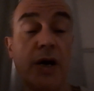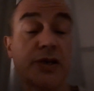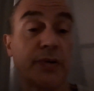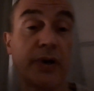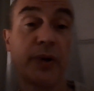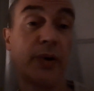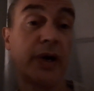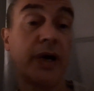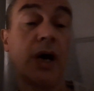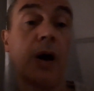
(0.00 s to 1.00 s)
So
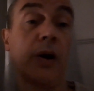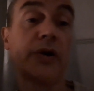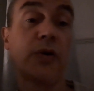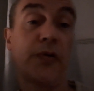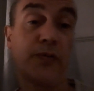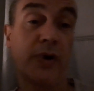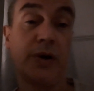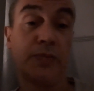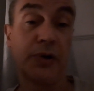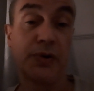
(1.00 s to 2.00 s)
anyway, I got
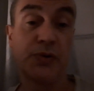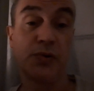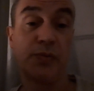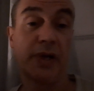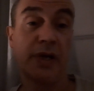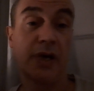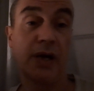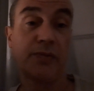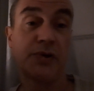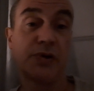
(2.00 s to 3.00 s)
threatened by Torbay
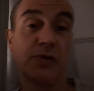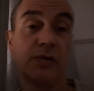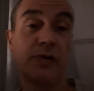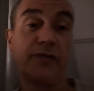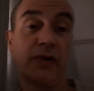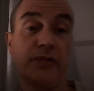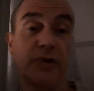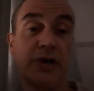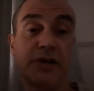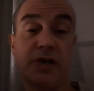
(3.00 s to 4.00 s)
Council. If I
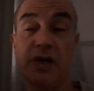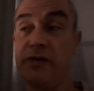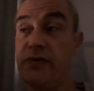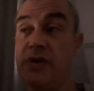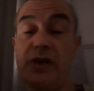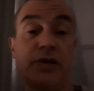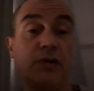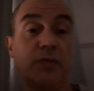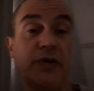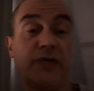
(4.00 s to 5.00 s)
released any of it, they'd
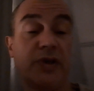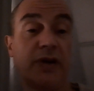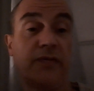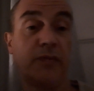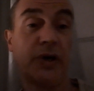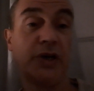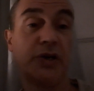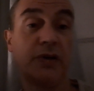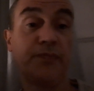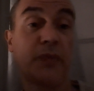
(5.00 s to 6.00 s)
do me for
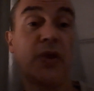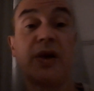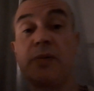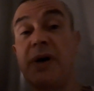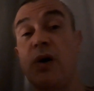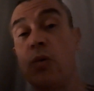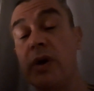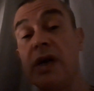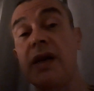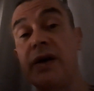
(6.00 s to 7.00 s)
defamation. Then about a
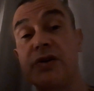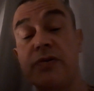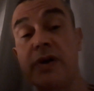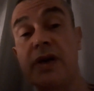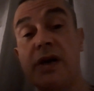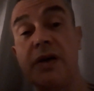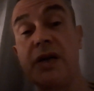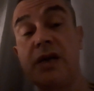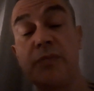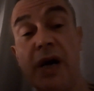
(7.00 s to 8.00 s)
week later, I get an
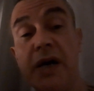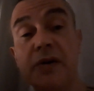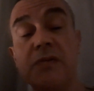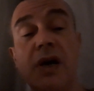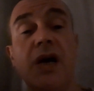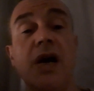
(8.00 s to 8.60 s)
email